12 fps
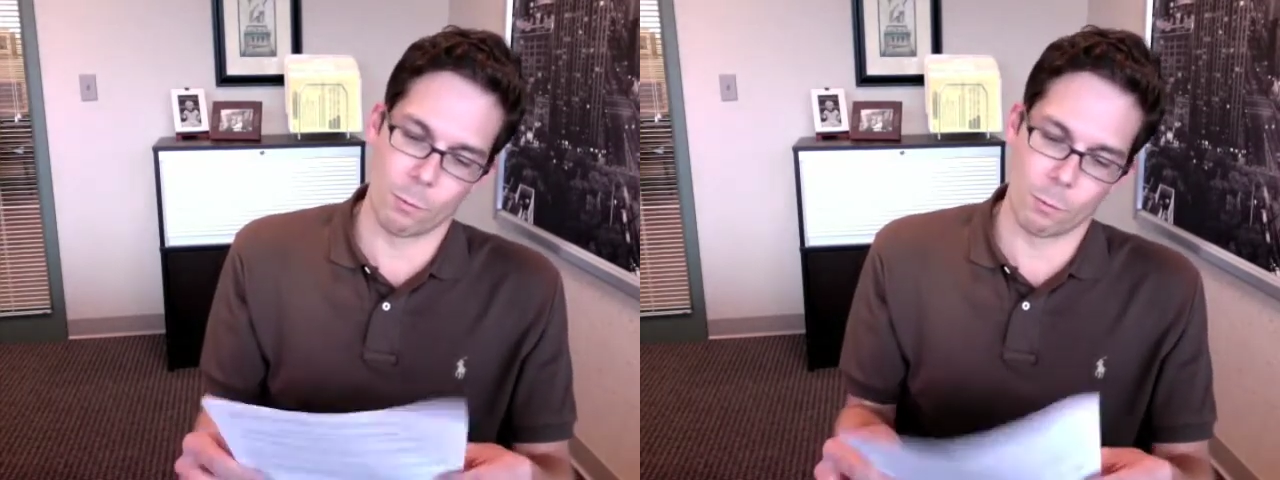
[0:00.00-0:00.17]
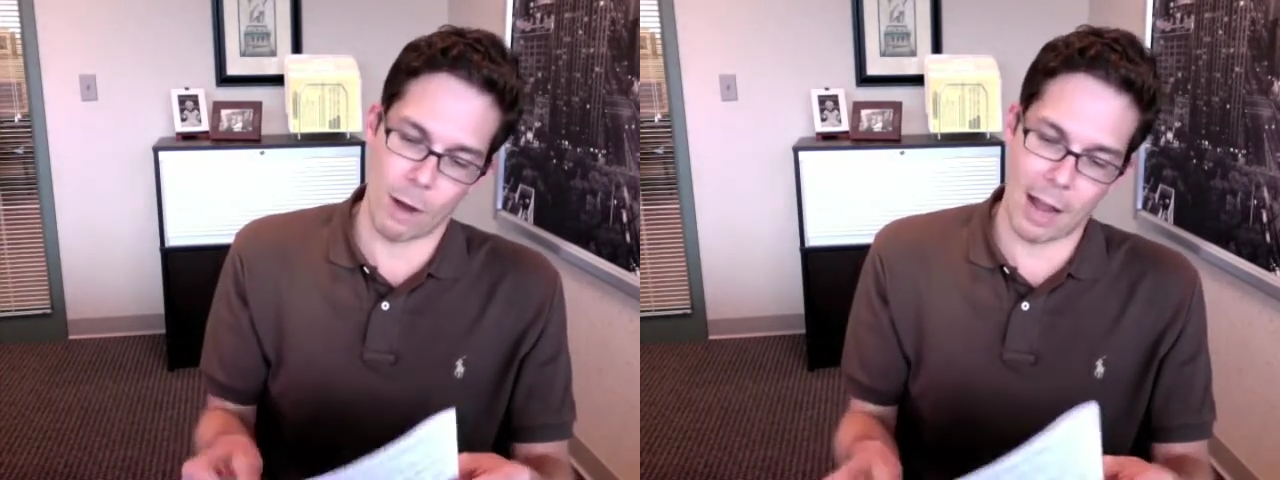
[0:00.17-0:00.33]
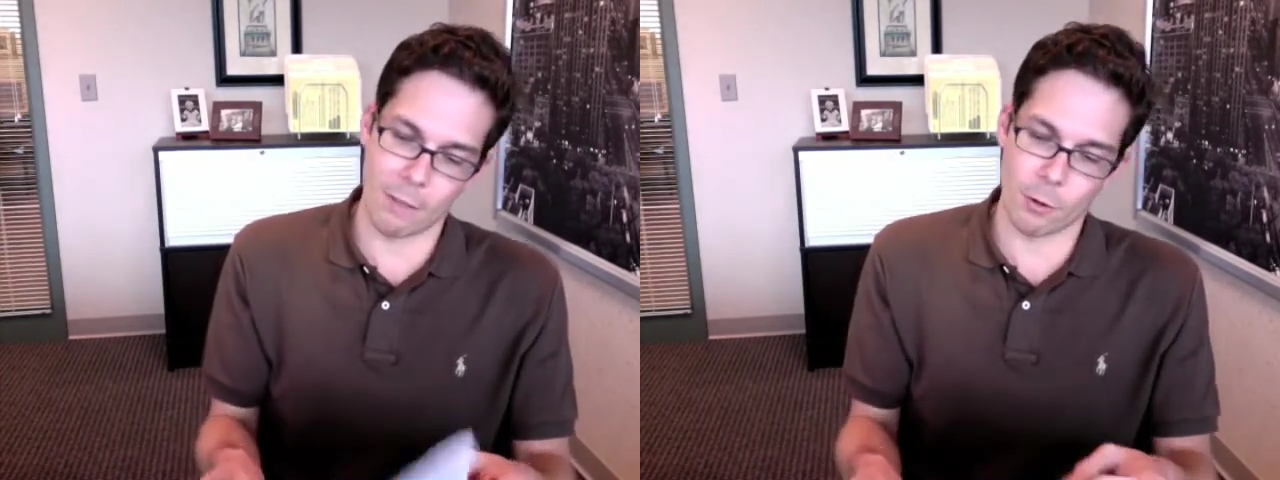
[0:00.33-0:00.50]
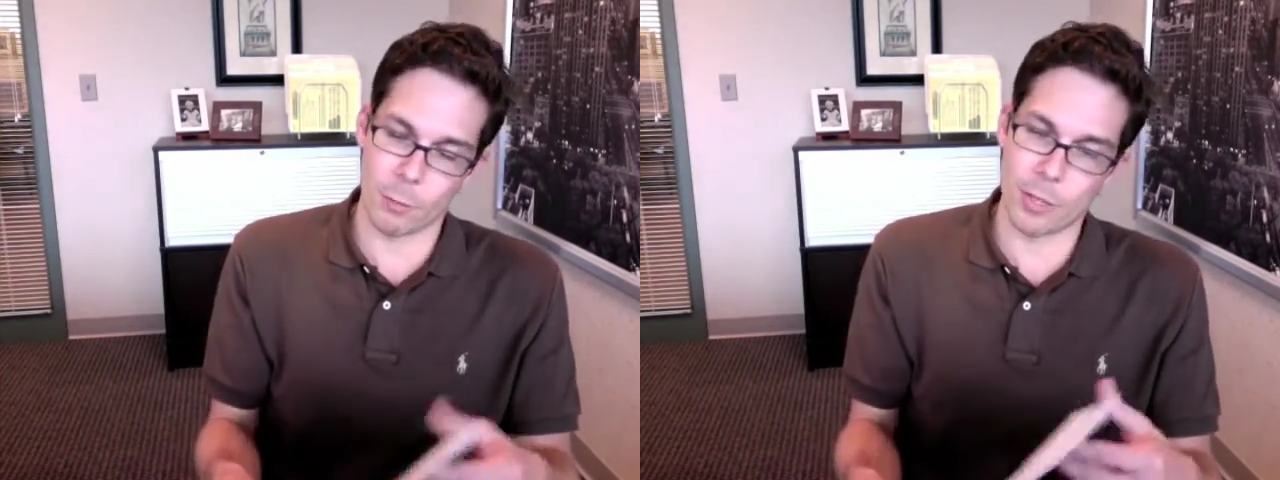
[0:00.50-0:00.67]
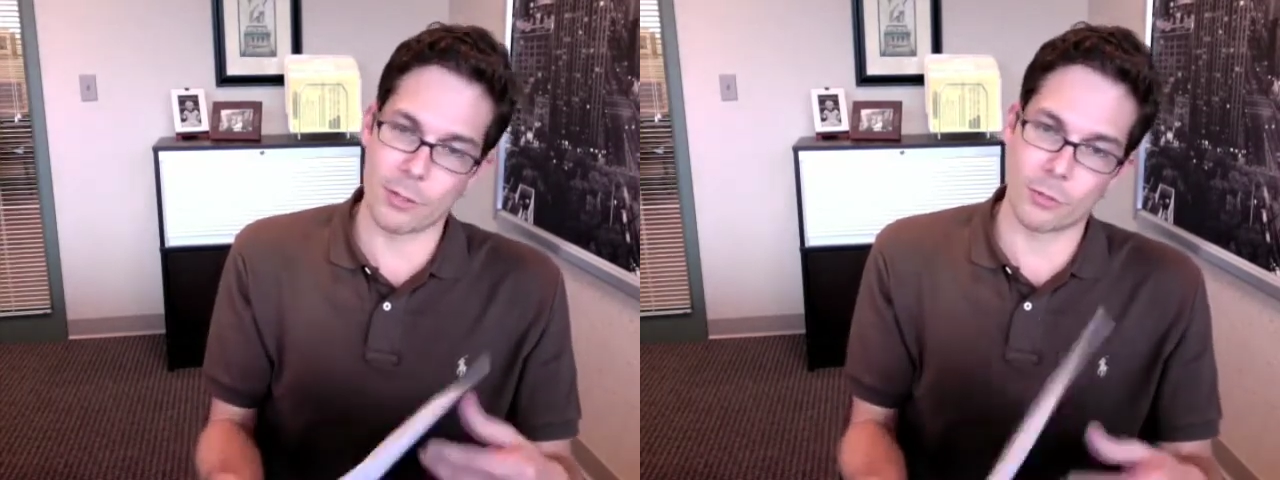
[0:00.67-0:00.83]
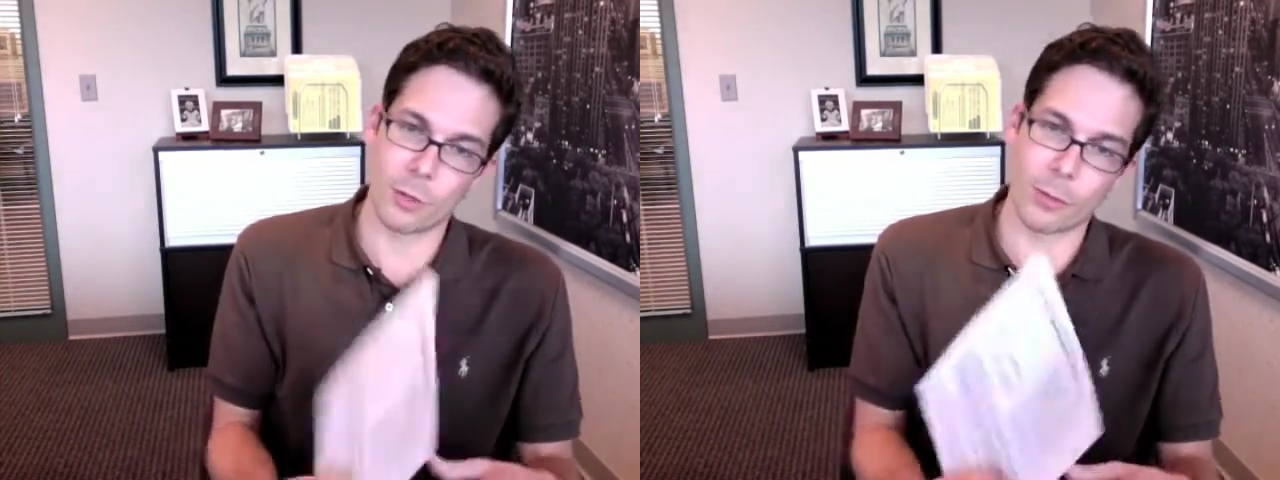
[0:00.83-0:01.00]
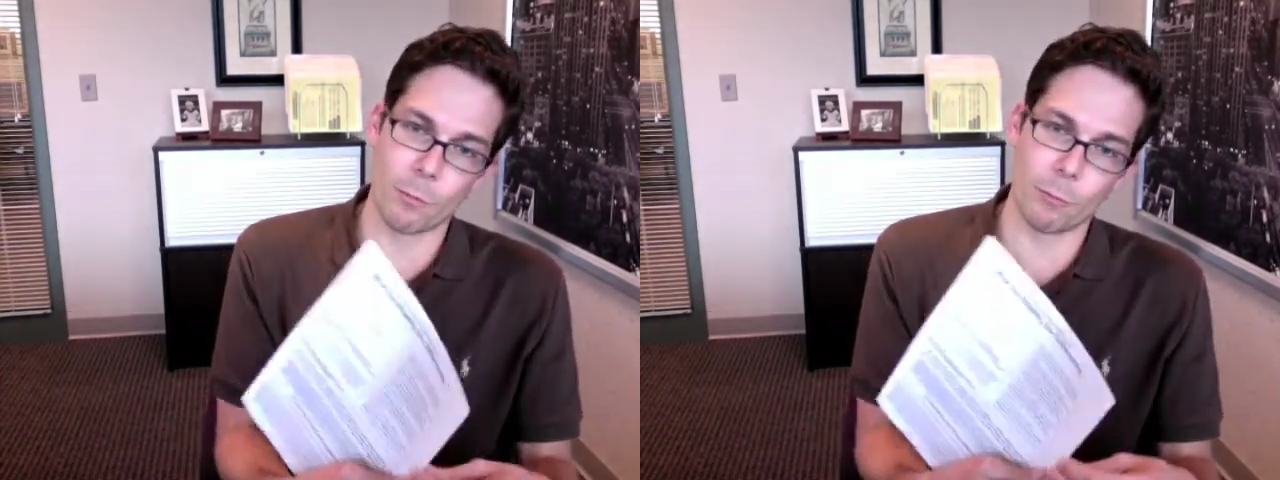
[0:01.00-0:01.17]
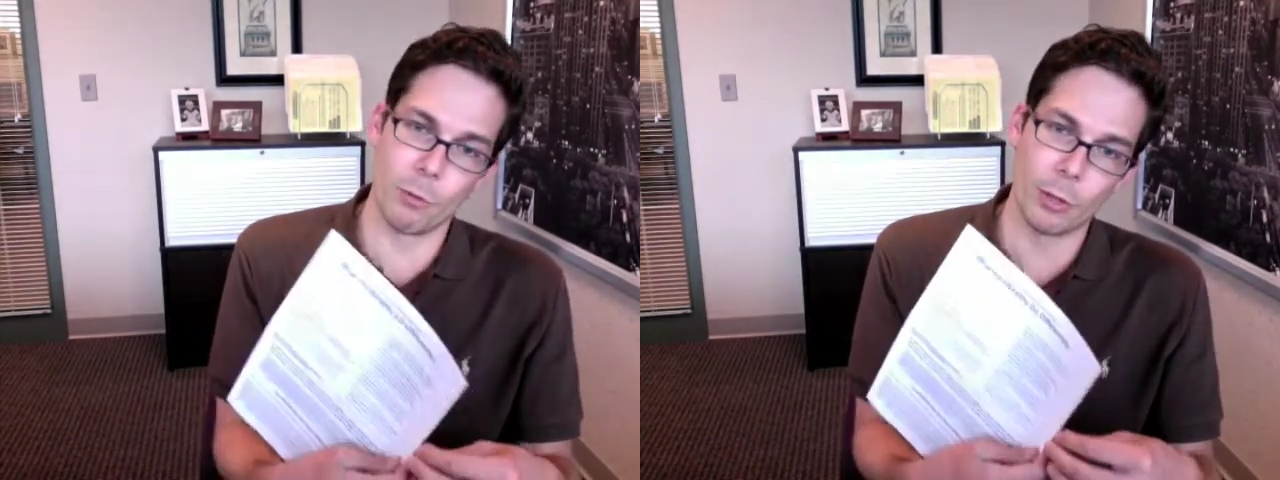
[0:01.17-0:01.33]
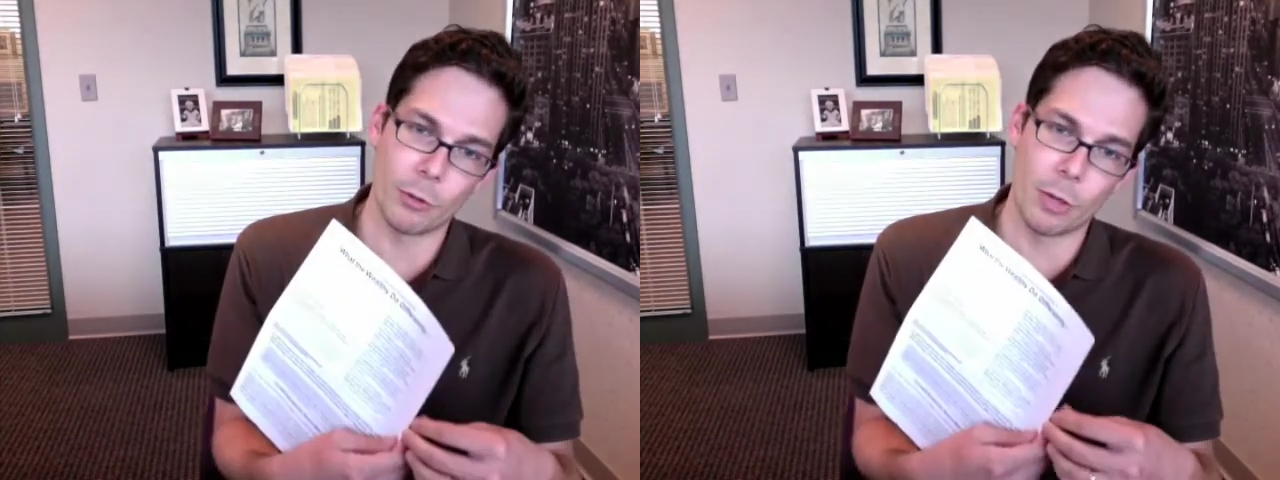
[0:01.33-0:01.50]
Rather, we just
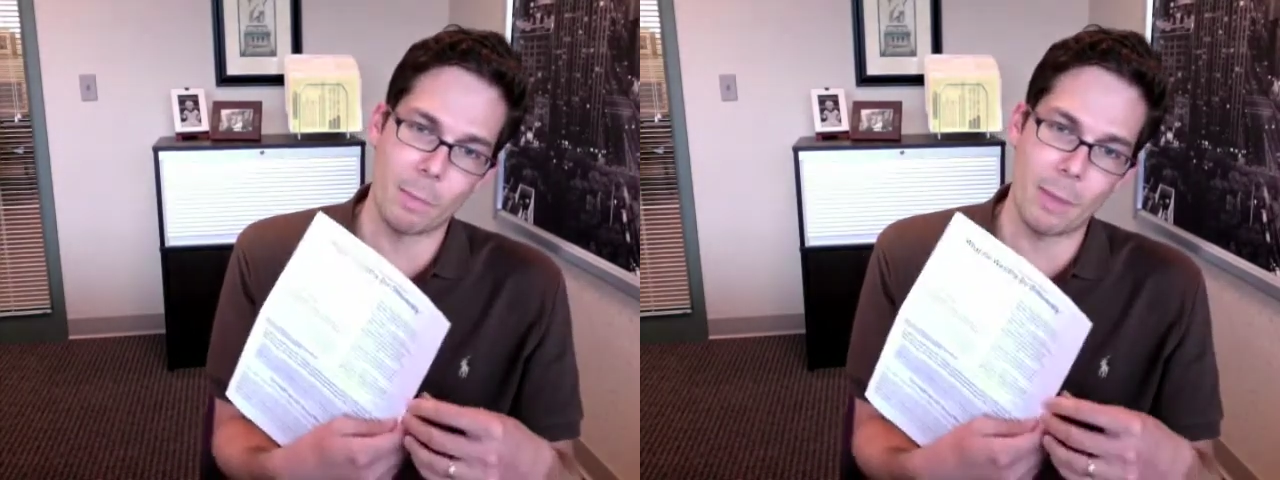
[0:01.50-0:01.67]
literally